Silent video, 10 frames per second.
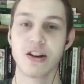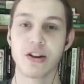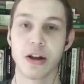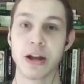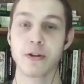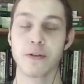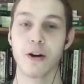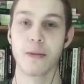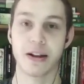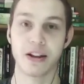you're Hindu
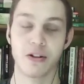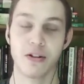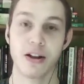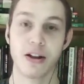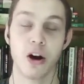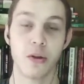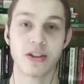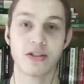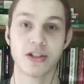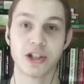phobic, you know, all
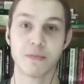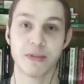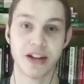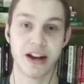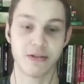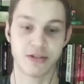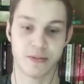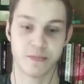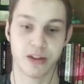these little stupid titles.